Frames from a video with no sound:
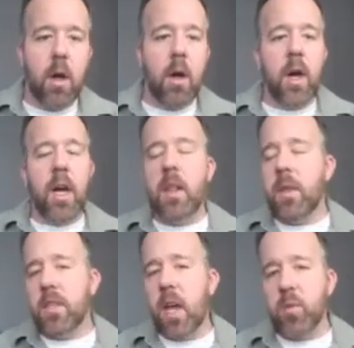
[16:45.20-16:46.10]
And in
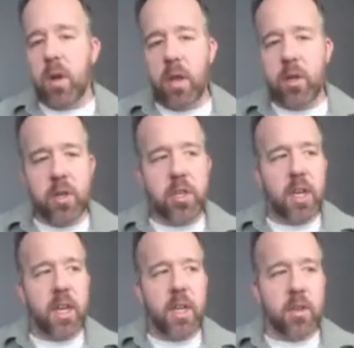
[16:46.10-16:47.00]
this case, what
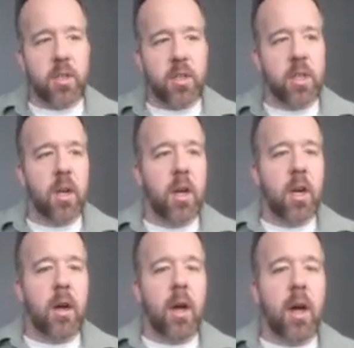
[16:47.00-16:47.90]
electricity is
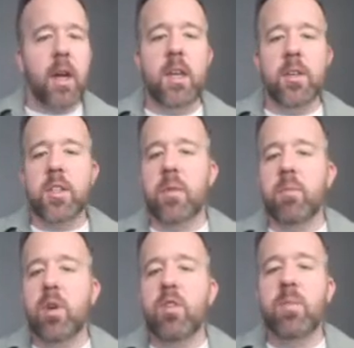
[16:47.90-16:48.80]
the
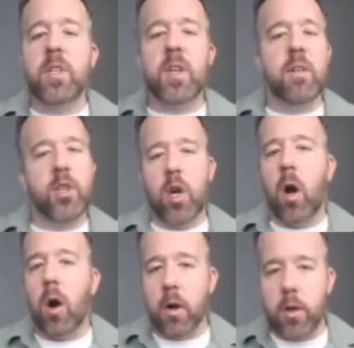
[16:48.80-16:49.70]
movement of
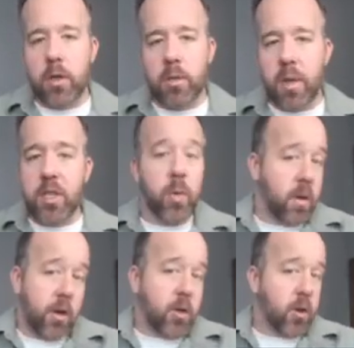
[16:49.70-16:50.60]
charge. That's what
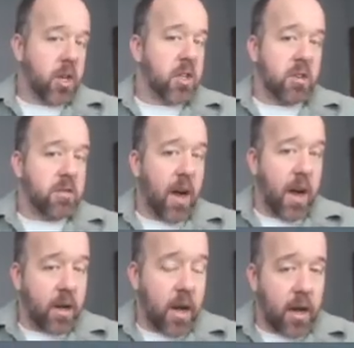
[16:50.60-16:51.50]
electricity is
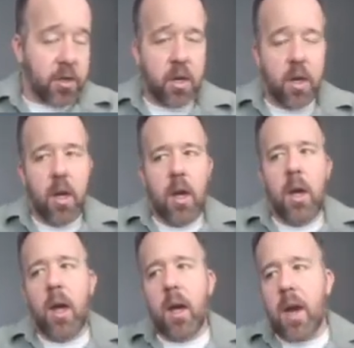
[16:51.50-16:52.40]
defined
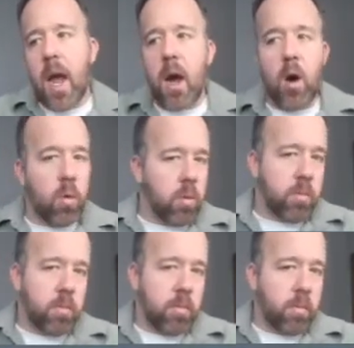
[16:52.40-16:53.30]
as. Now,
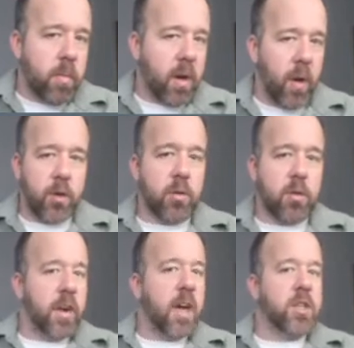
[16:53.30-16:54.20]
in electrical
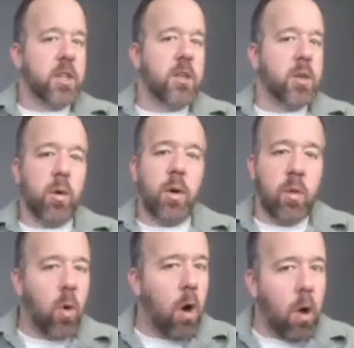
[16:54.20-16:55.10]
devices or in the
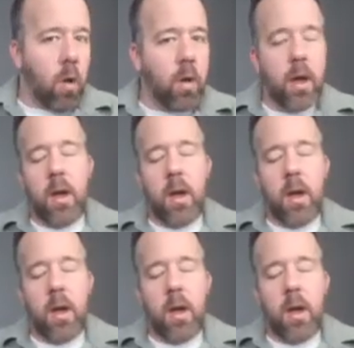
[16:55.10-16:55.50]
wall,